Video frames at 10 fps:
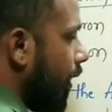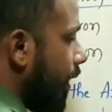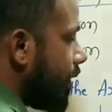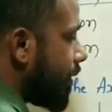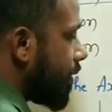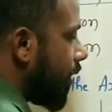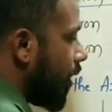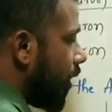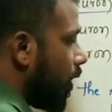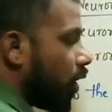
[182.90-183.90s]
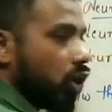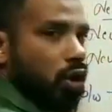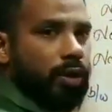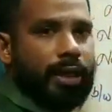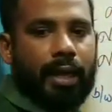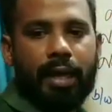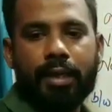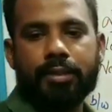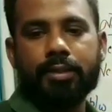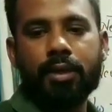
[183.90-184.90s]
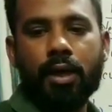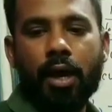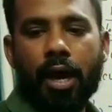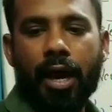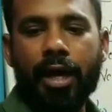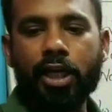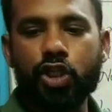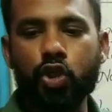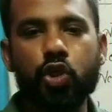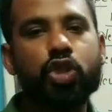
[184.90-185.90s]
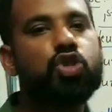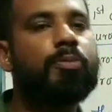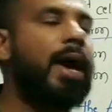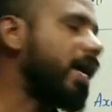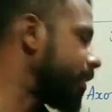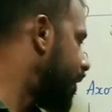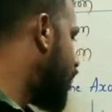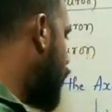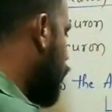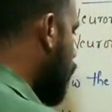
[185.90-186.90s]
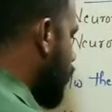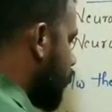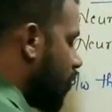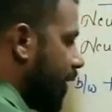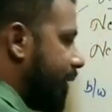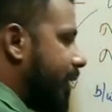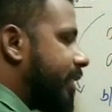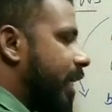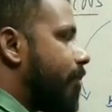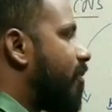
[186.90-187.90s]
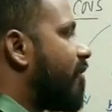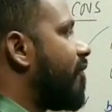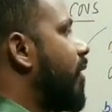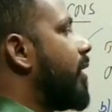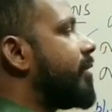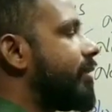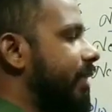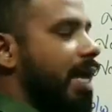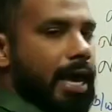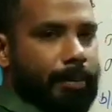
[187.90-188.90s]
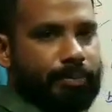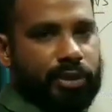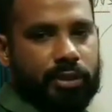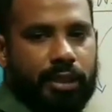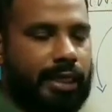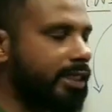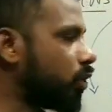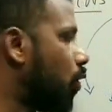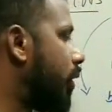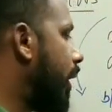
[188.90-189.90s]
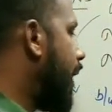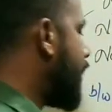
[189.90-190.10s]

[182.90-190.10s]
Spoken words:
is called as axosomatic neuron. This type of synapse is called